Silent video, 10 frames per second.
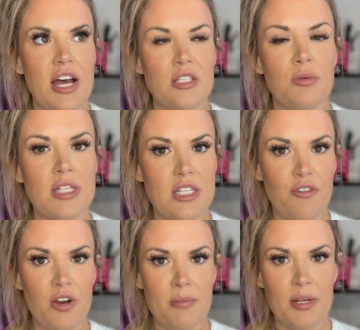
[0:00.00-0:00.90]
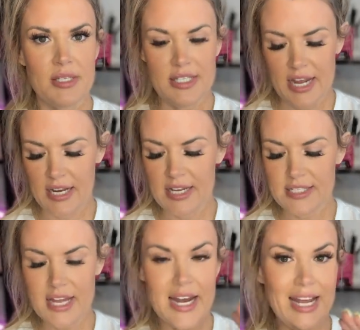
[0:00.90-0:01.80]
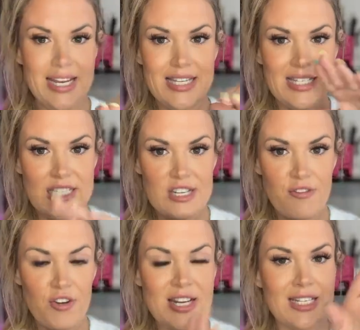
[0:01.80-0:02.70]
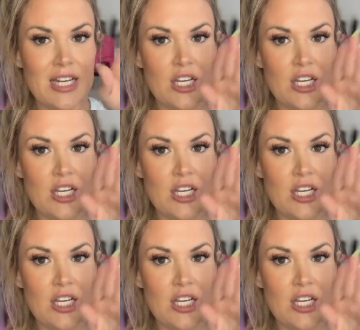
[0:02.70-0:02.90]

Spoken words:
that's what's different about Saint, is that it is different,